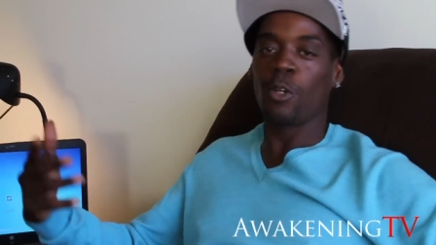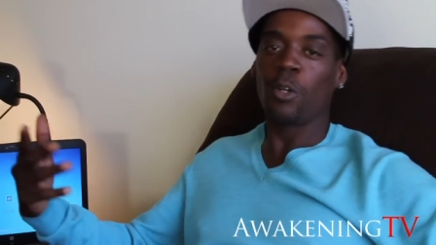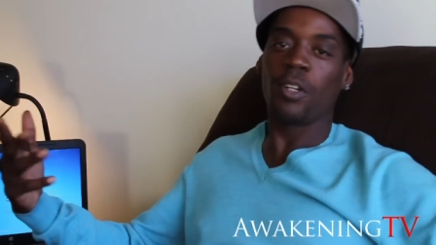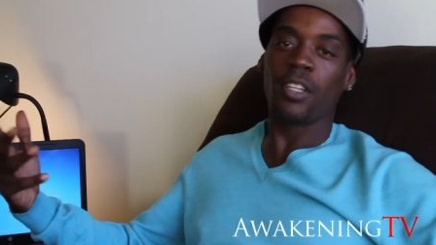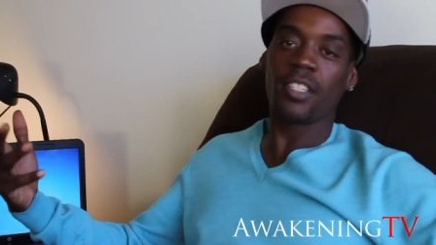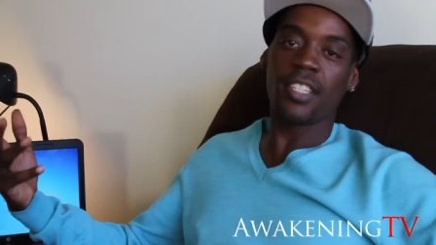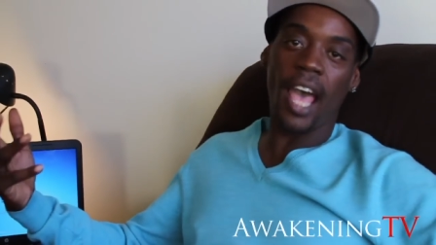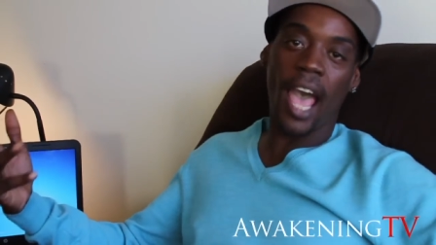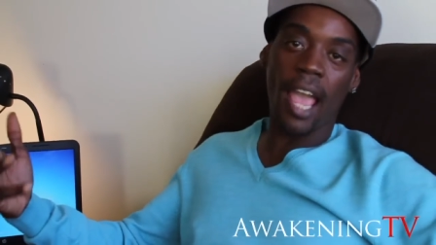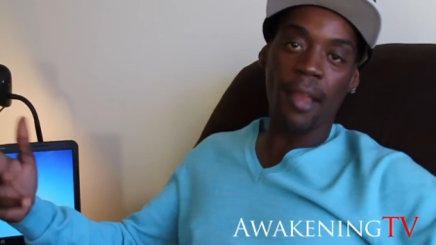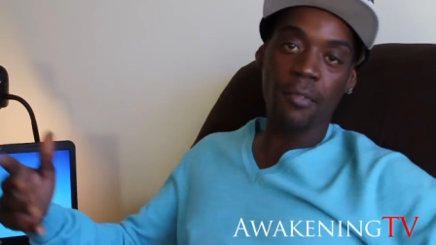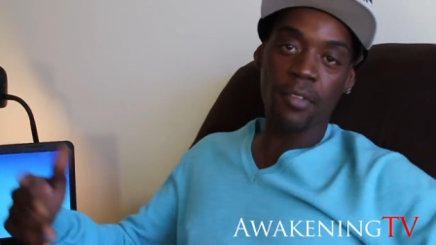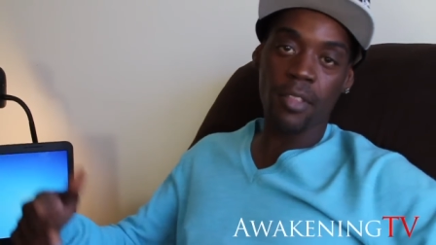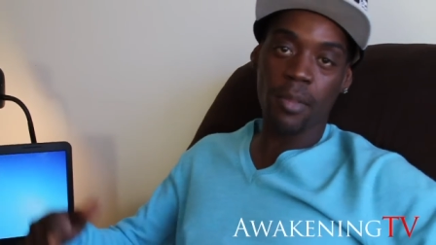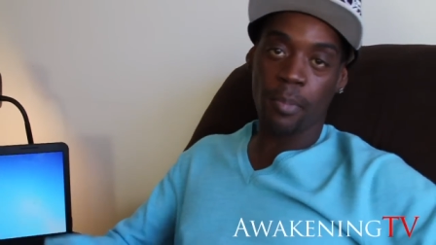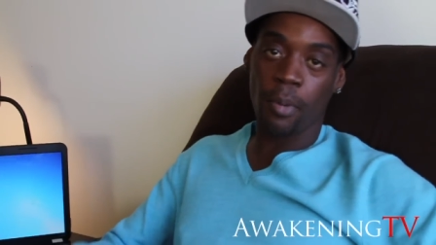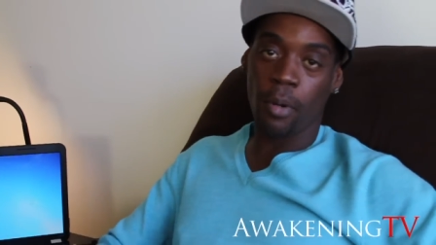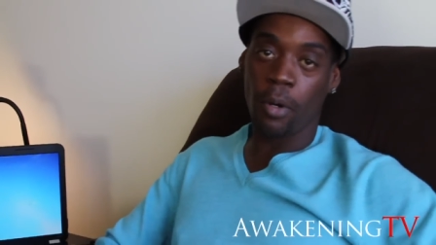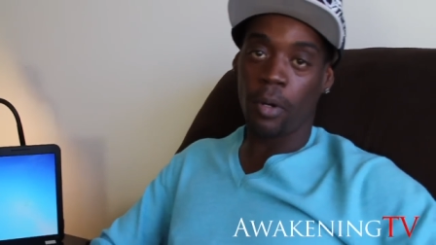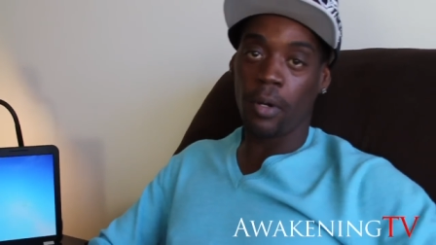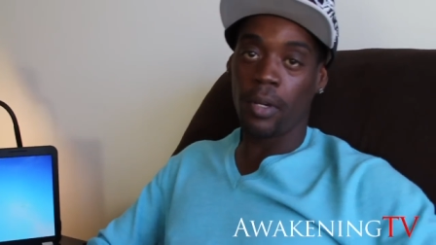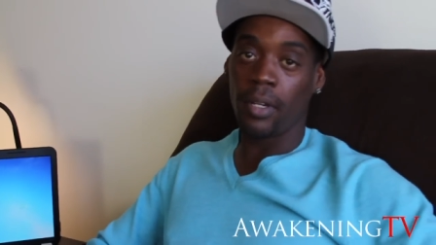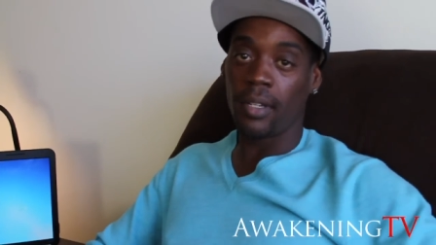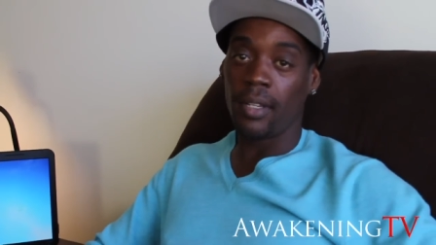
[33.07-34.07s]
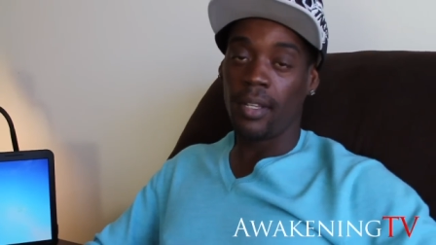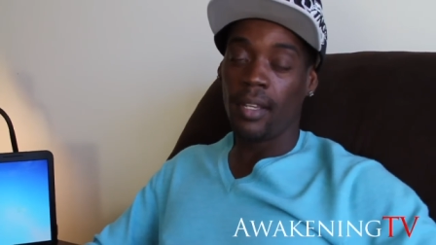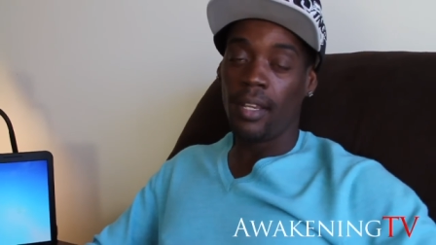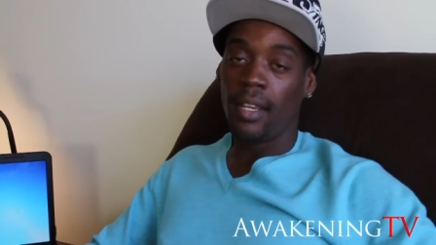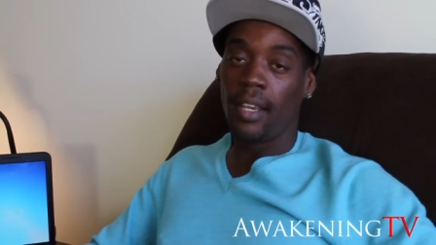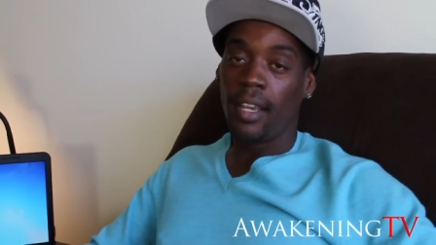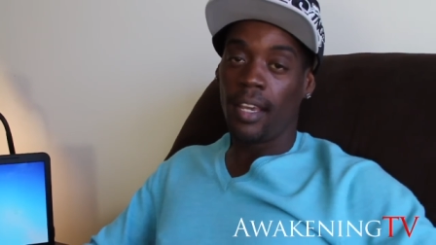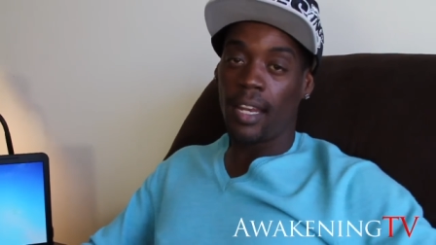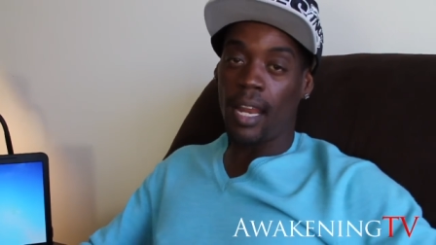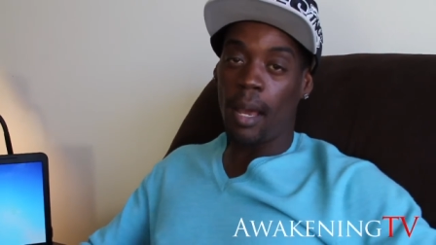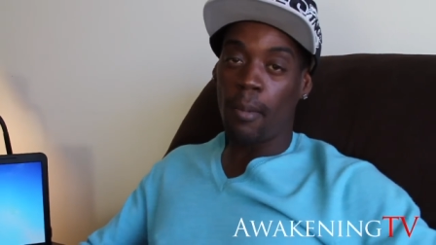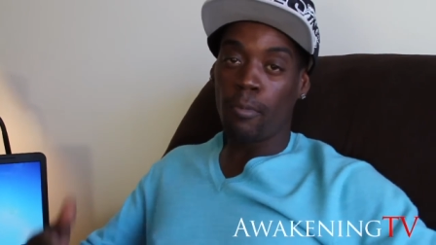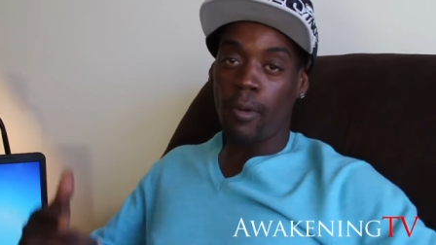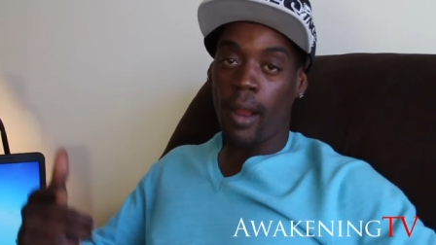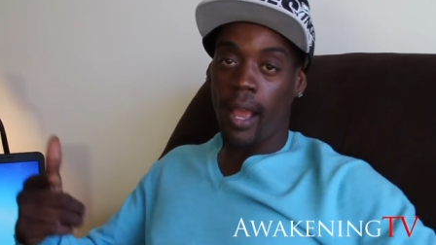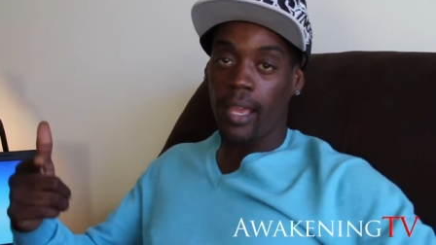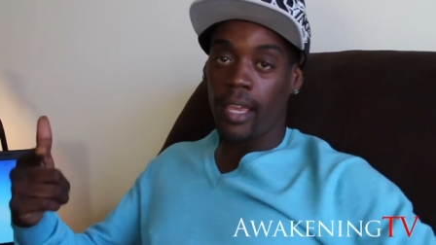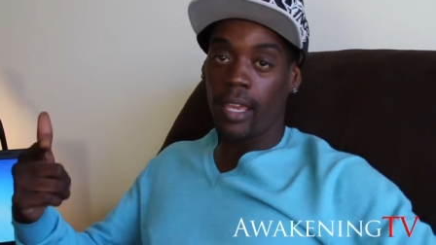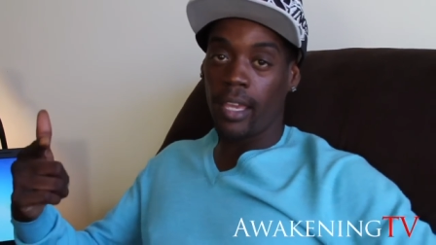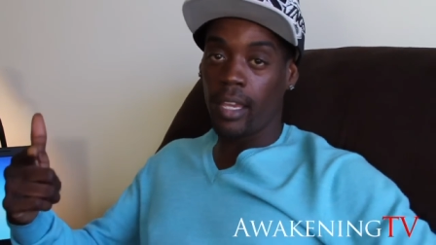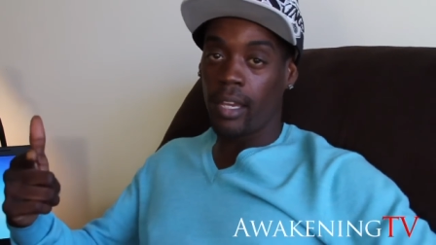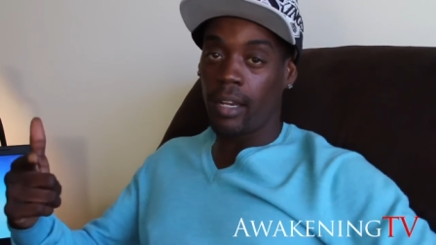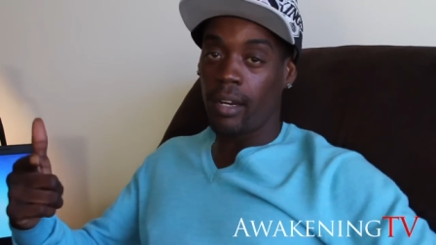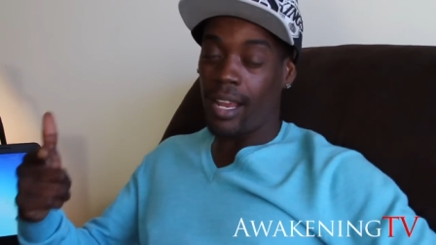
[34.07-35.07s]
known as Irie The Poet, and I'm
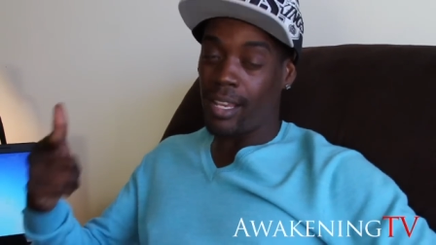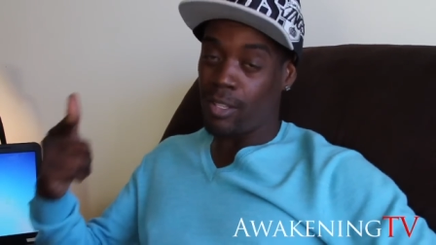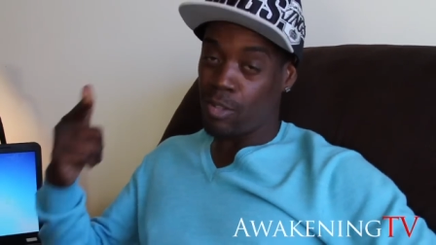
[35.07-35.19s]
right here